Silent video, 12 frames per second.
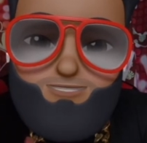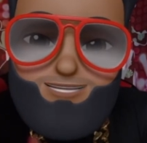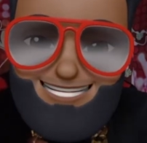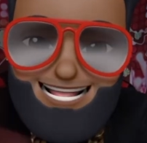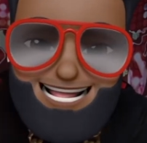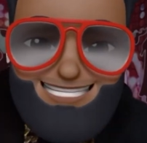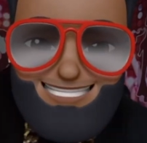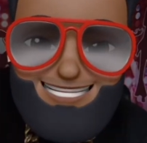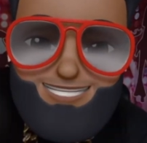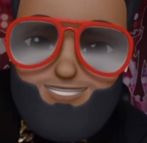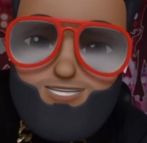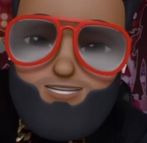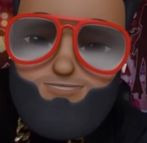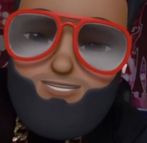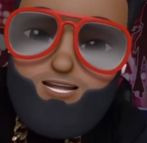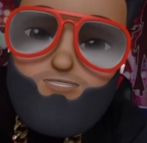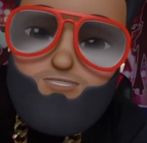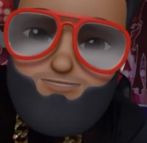they distance
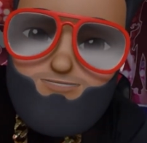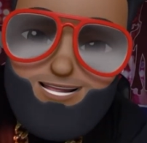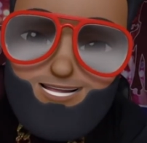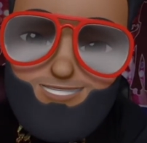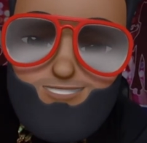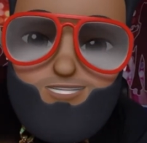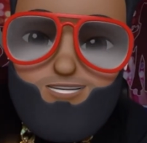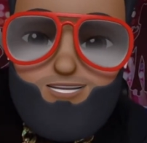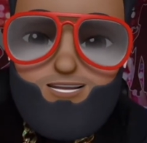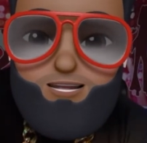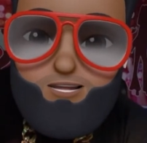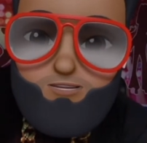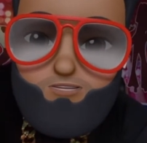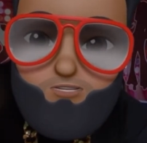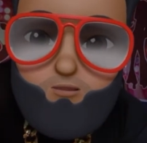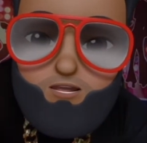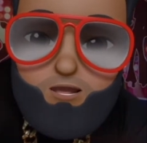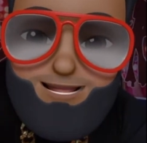themselves from niggas. You
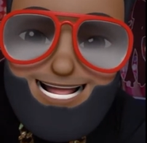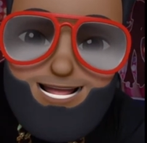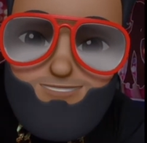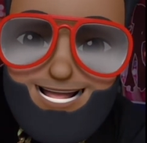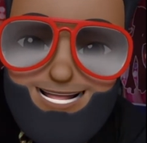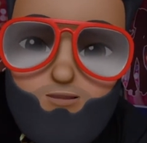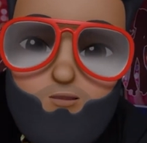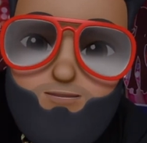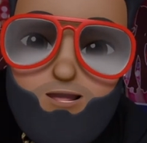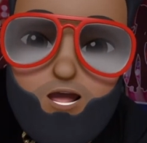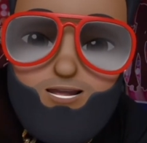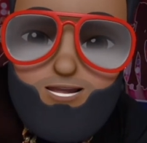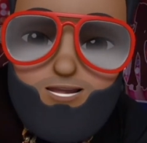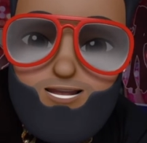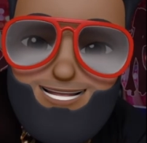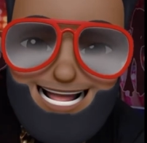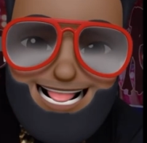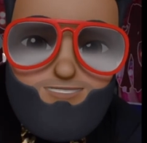do know that, right, Umar?
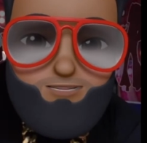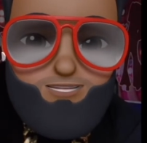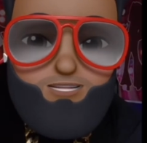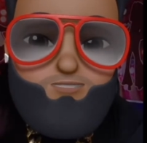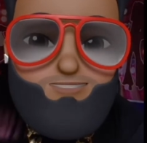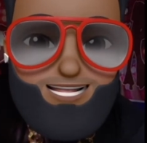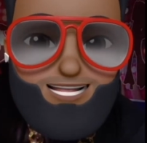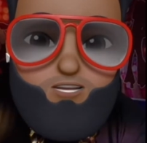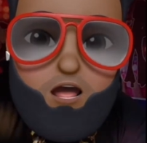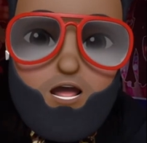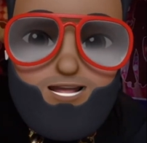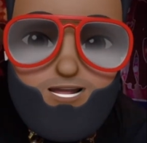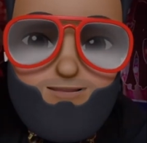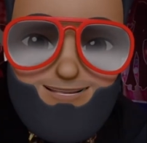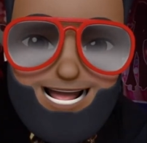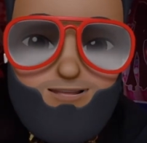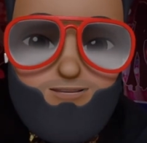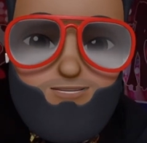That's what Tariq is talking
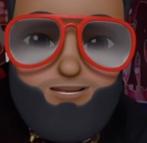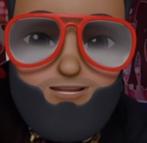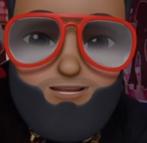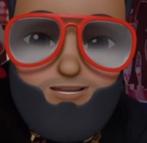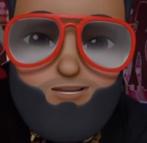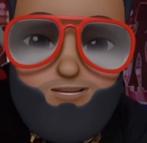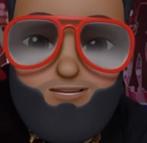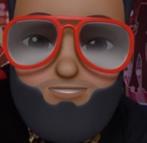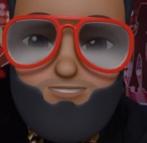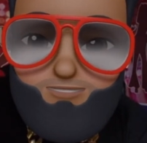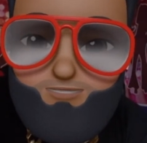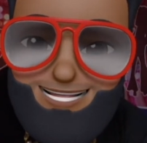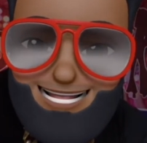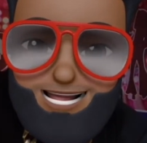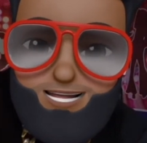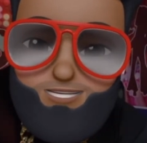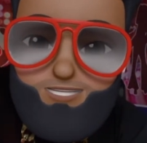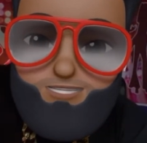about. Tariq
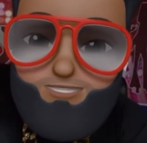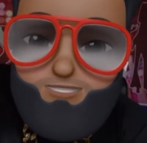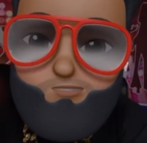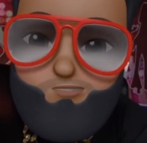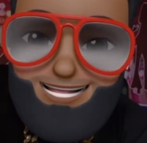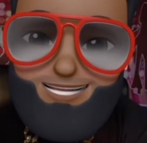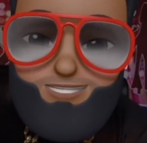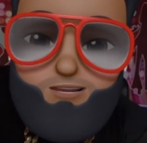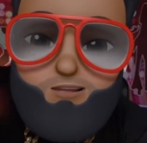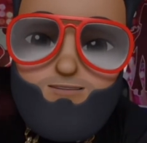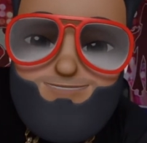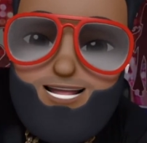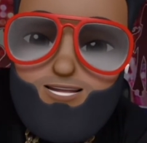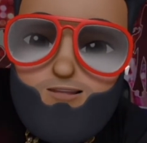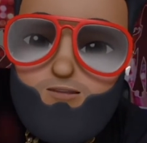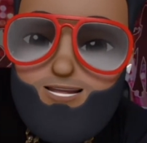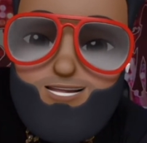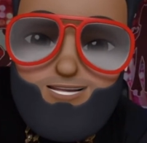ain't Tariq ain't talking about
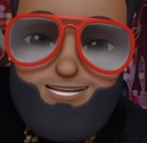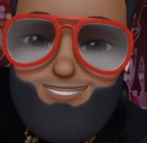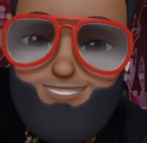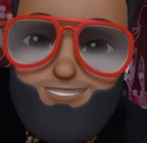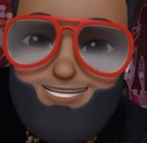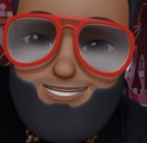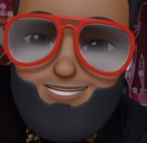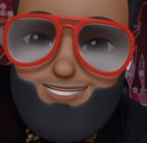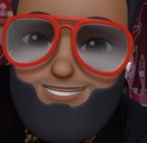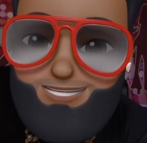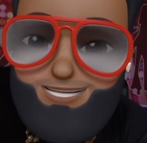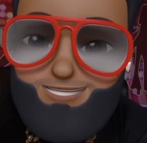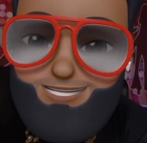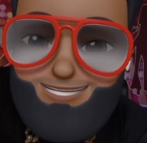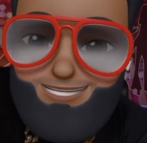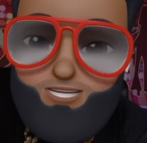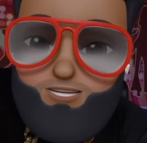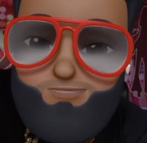oh let's let let, let
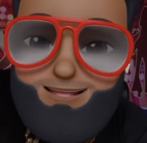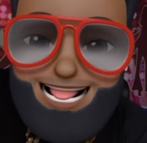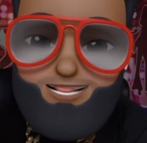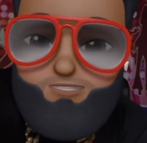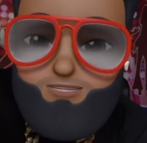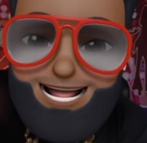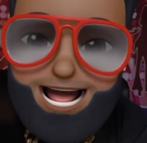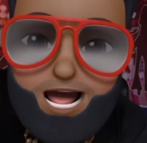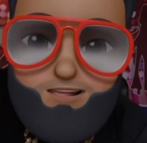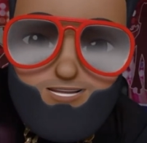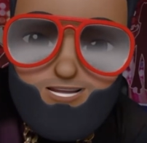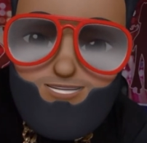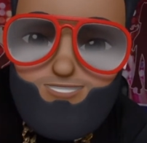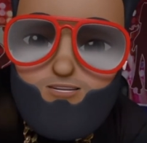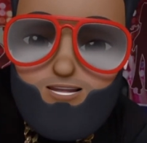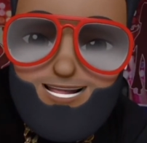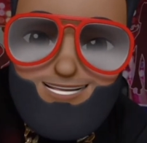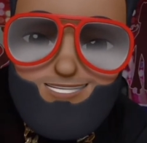let's smash on the Africans
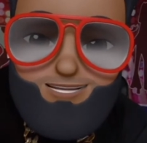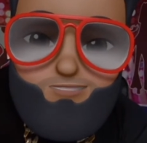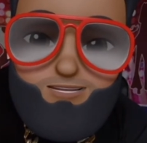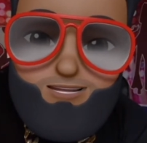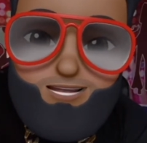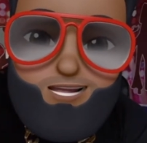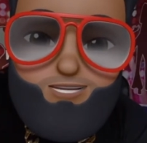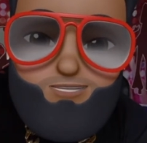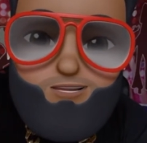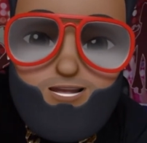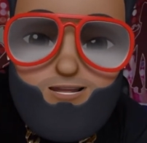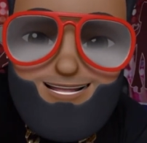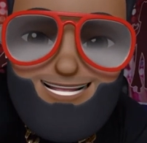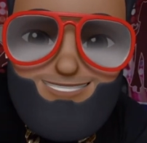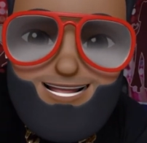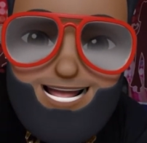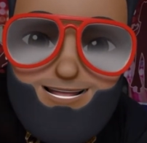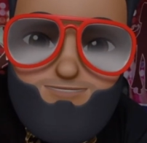all that. No, no, he ain't talking
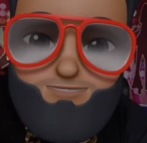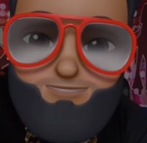about that.